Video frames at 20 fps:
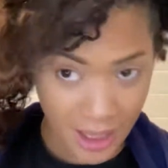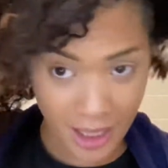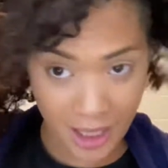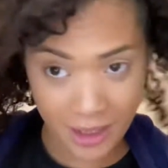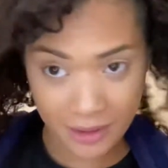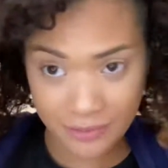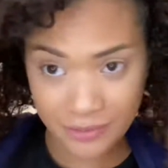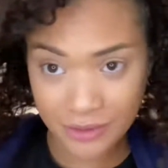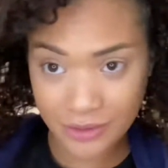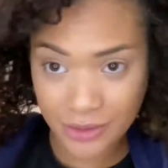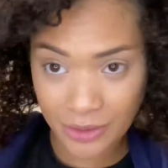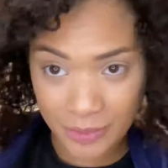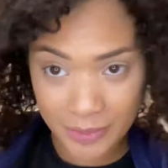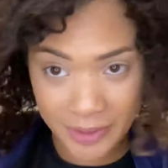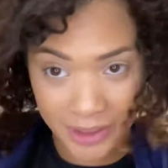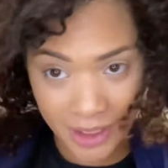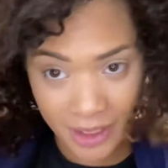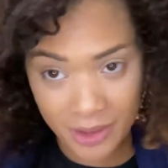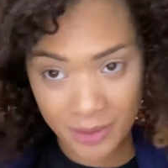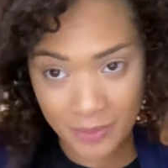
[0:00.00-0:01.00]
I have so
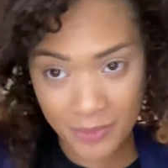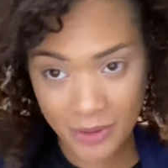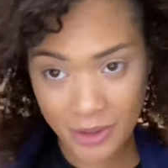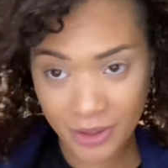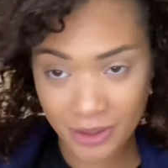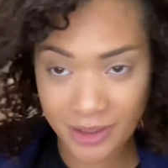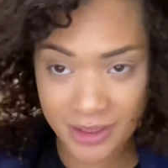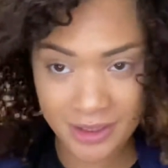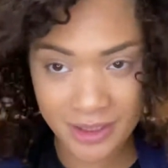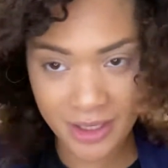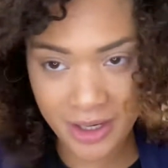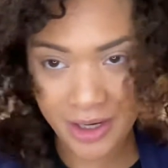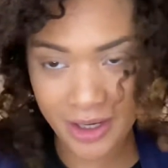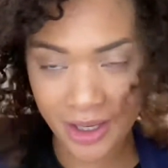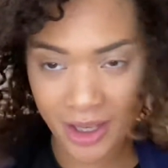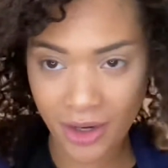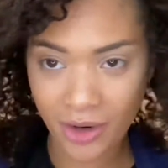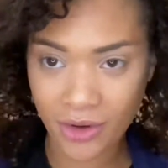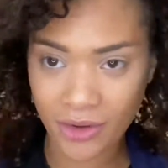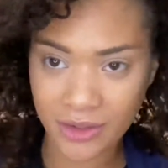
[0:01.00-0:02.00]
many hair products that I
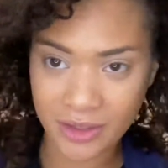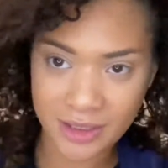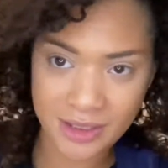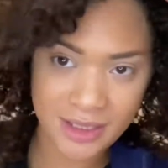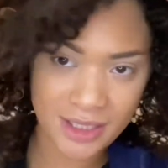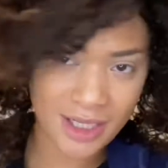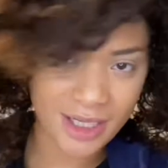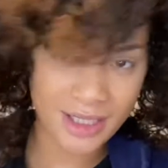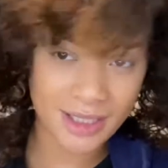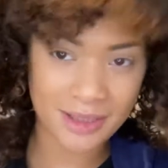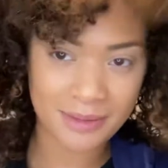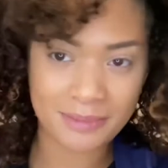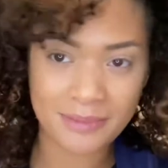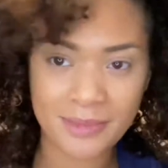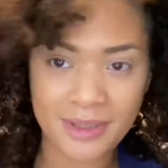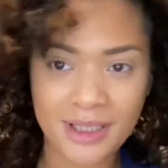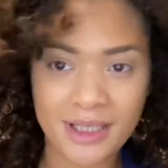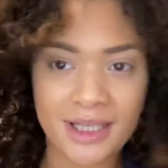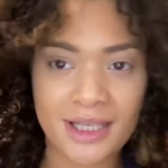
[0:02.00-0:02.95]
get all the time.